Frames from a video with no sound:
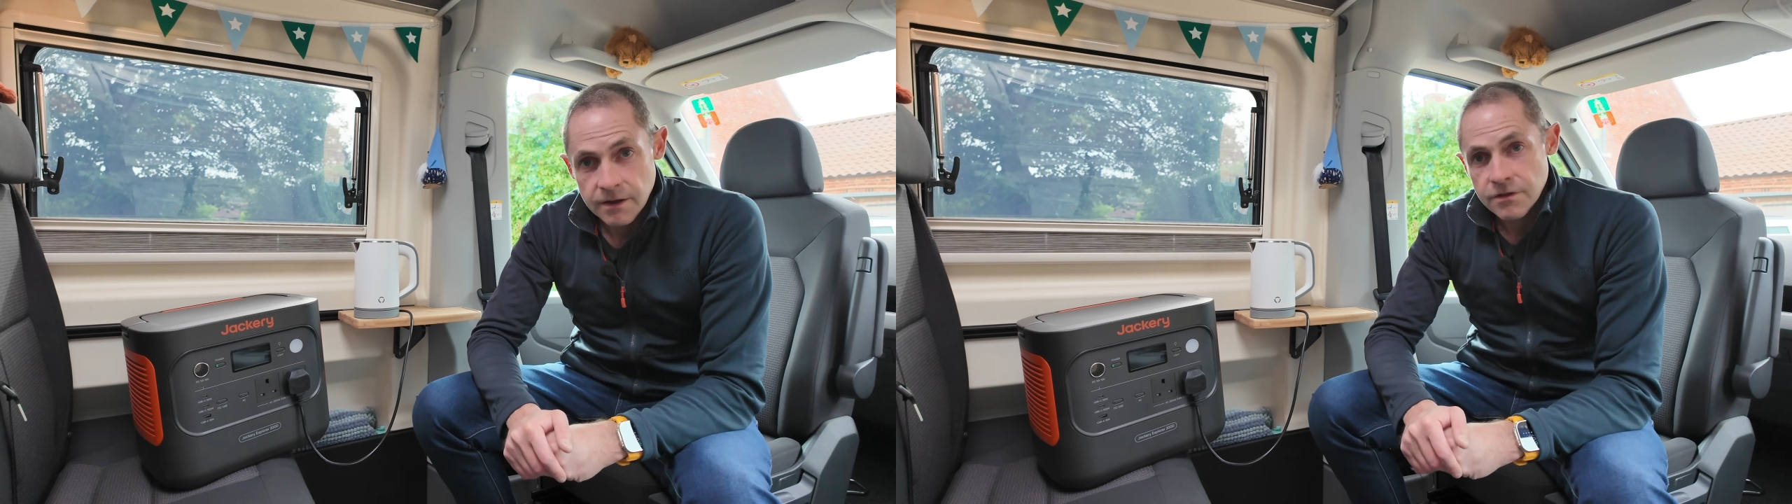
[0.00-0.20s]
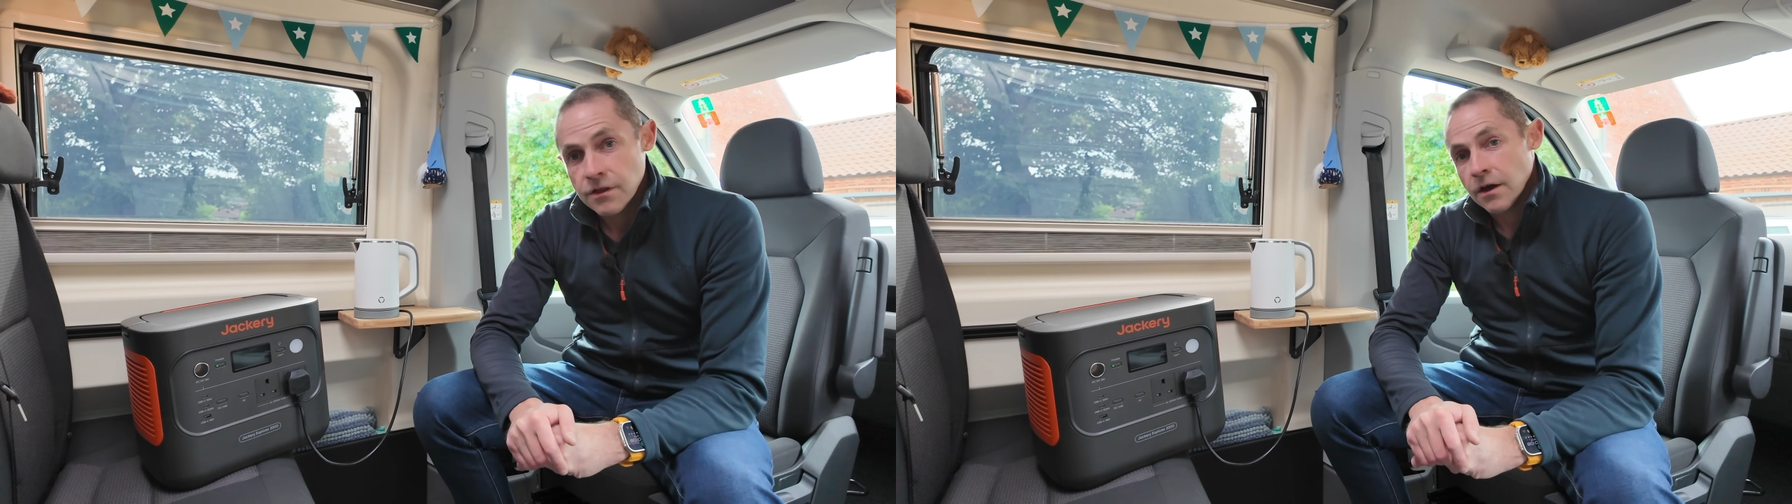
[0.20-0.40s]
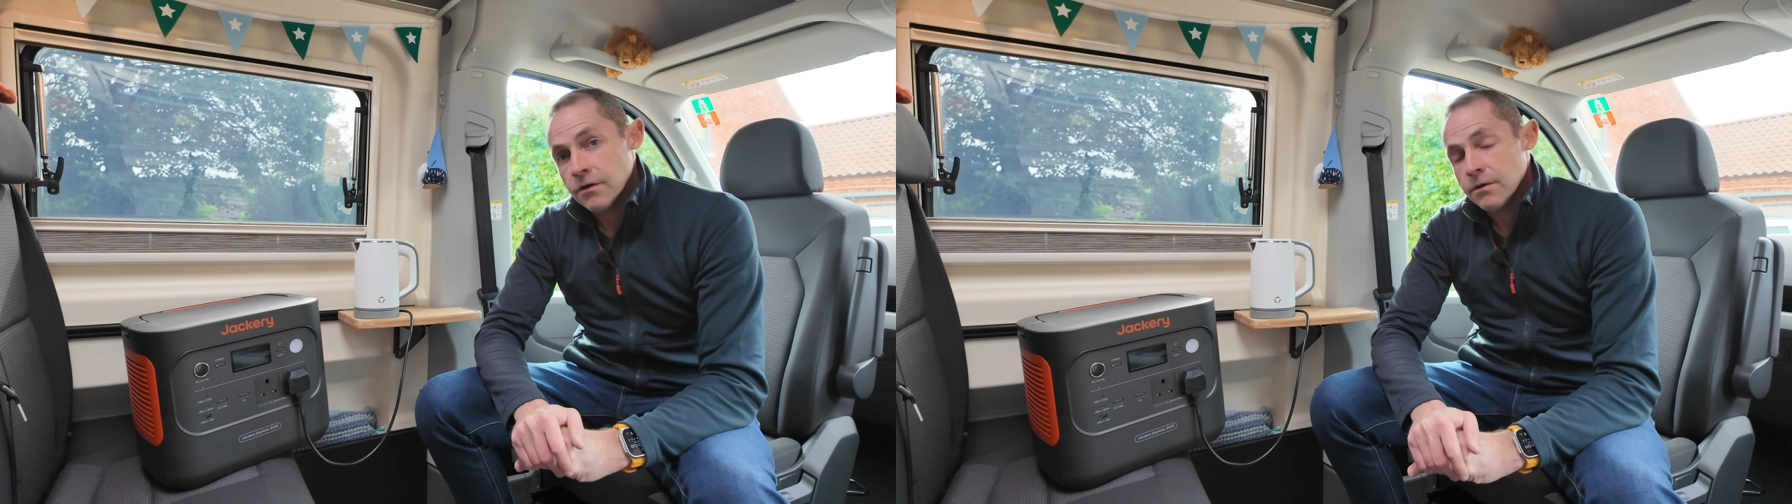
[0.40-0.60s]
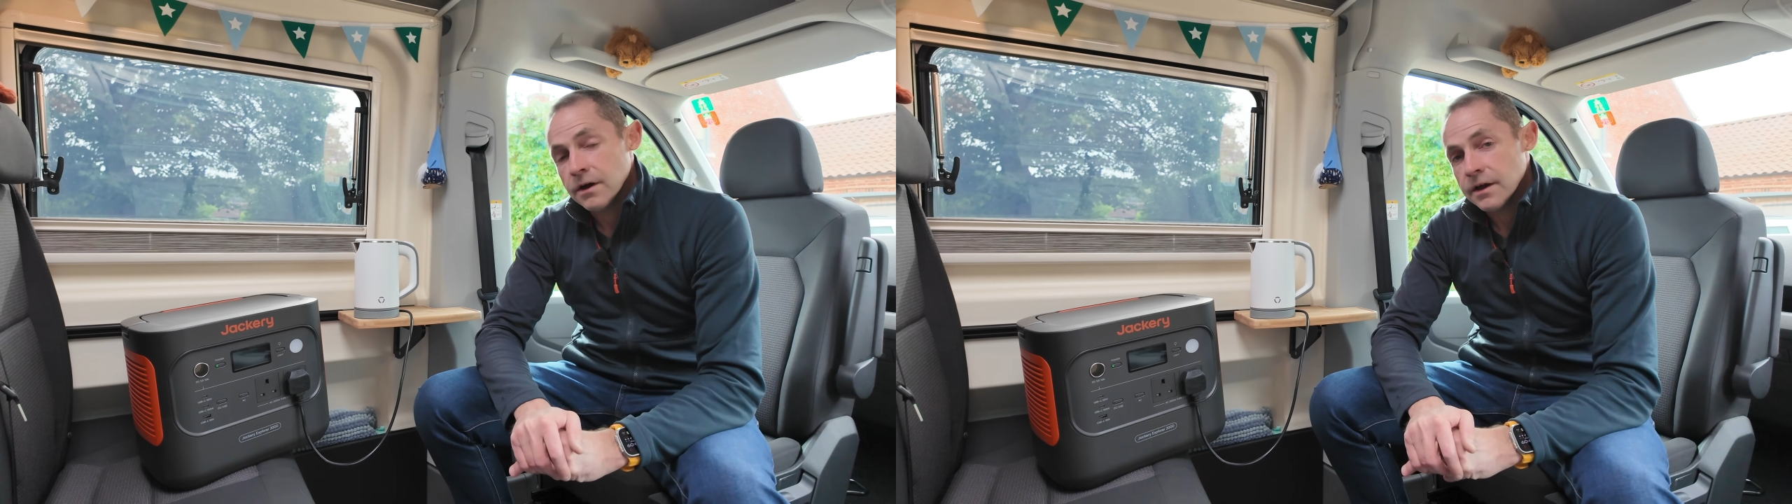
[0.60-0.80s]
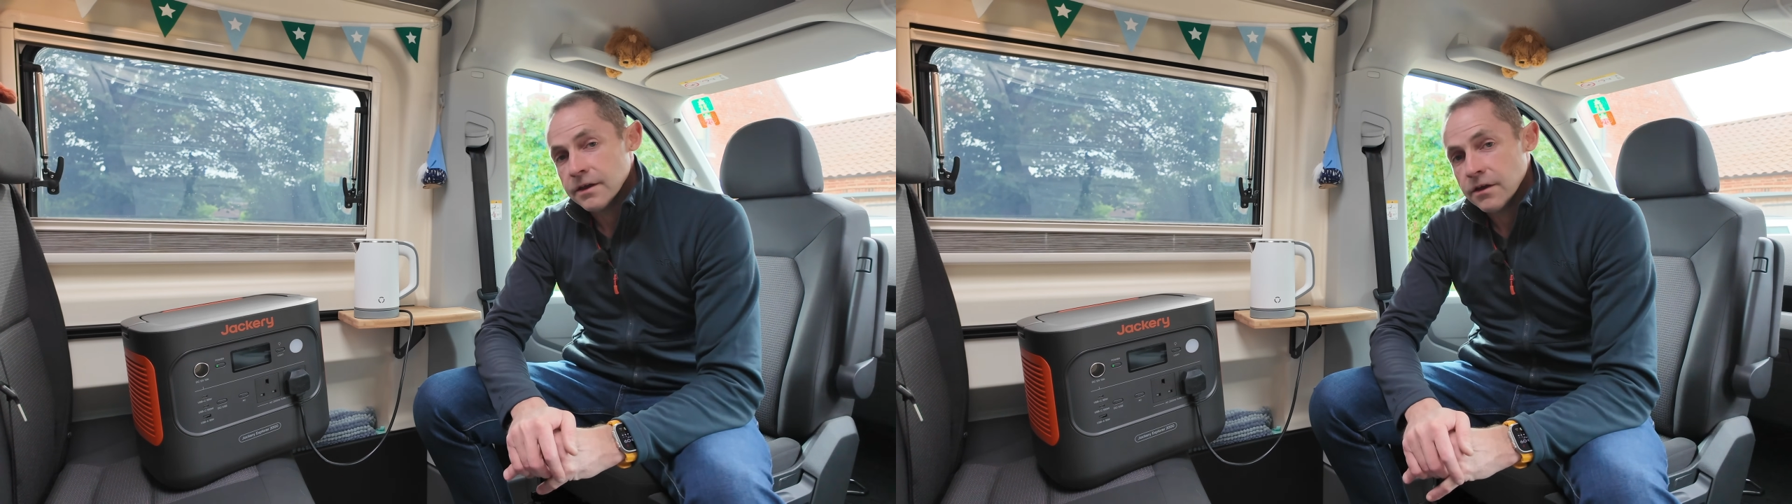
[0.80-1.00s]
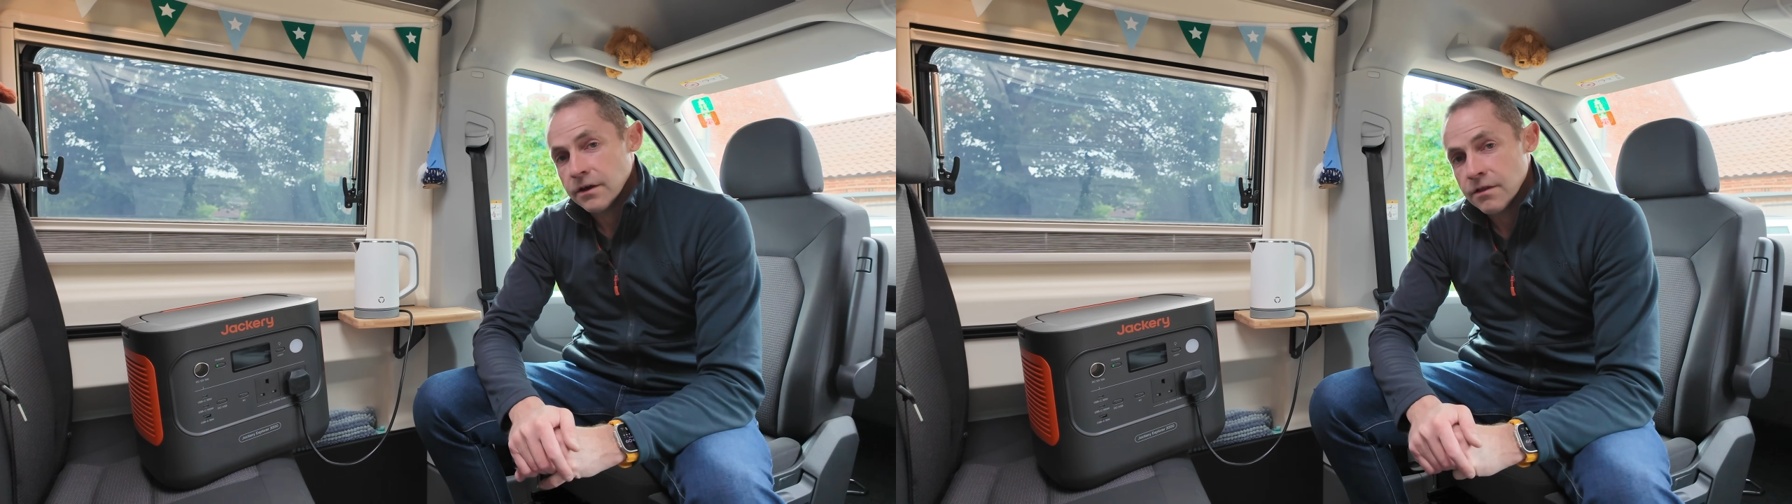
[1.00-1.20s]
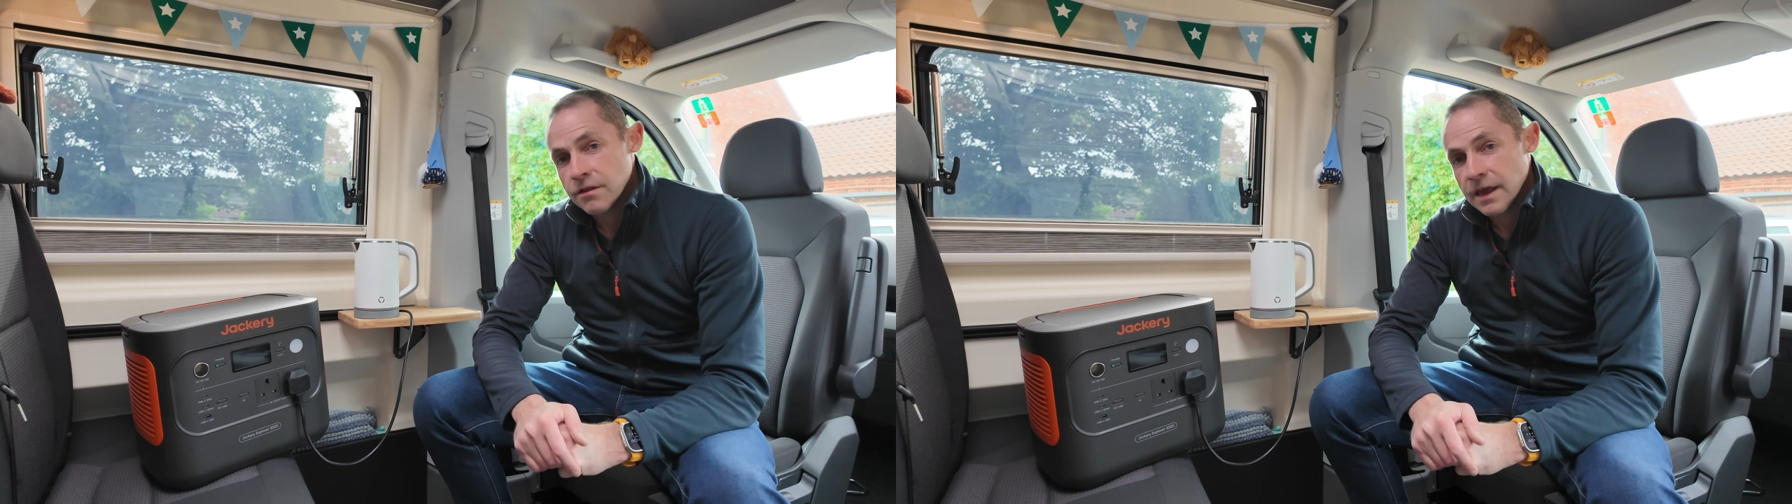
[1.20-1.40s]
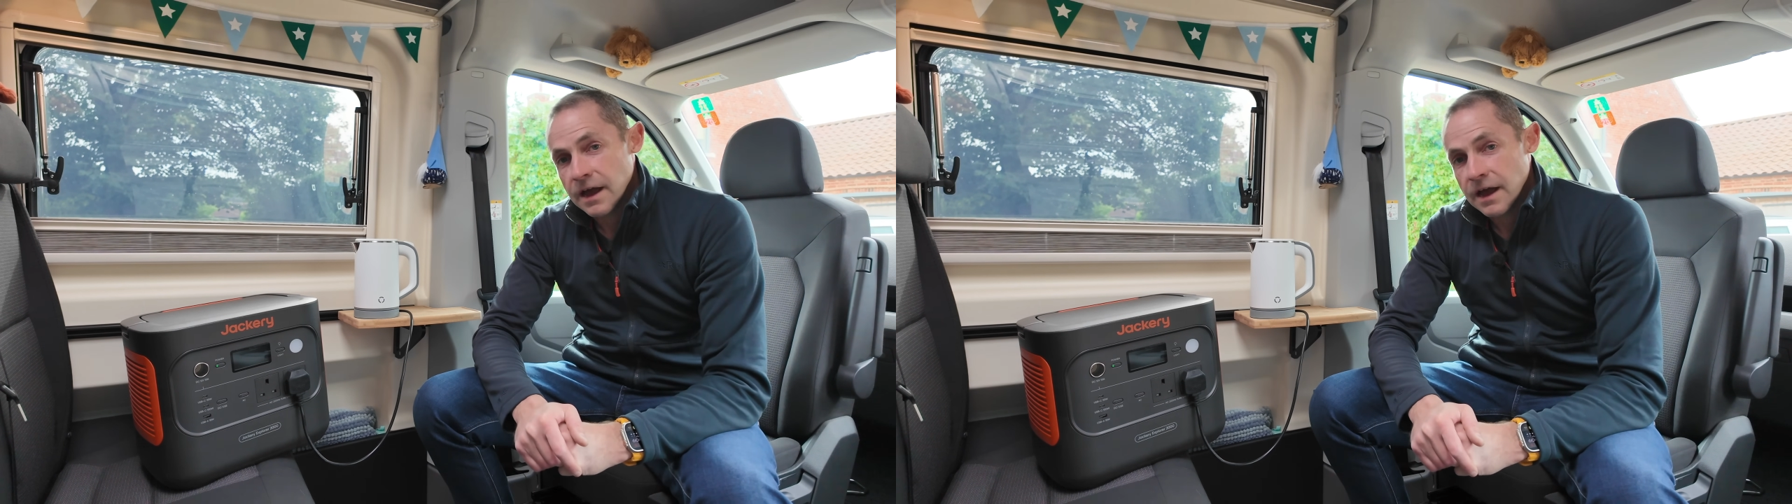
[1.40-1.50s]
So you can see